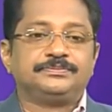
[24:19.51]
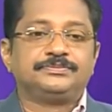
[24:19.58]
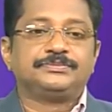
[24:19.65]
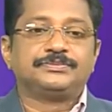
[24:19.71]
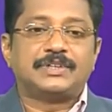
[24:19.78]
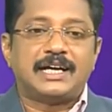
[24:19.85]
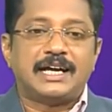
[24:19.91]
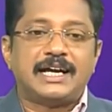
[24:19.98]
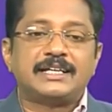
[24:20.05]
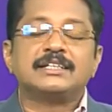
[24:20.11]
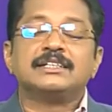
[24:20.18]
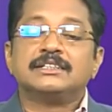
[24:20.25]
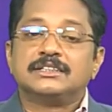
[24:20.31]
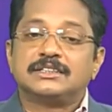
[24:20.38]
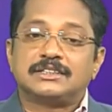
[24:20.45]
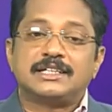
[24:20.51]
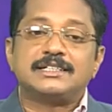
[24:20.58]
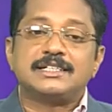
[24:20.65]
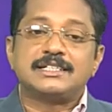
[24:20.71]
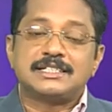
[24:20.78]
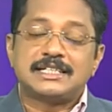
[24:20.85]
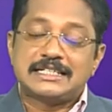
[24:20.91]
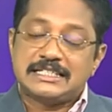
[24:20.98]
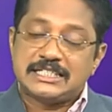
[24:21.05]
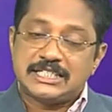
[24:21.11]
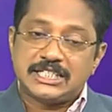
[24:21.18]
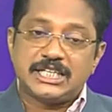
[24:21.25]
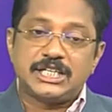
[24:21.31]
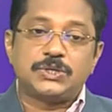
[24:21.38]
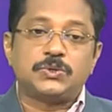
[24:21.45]
and write the
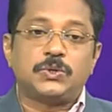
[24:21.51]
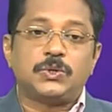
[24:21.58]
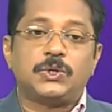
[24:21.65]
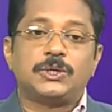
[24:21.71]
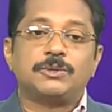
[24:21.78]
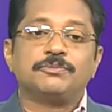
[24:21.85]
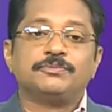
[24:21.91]
century code,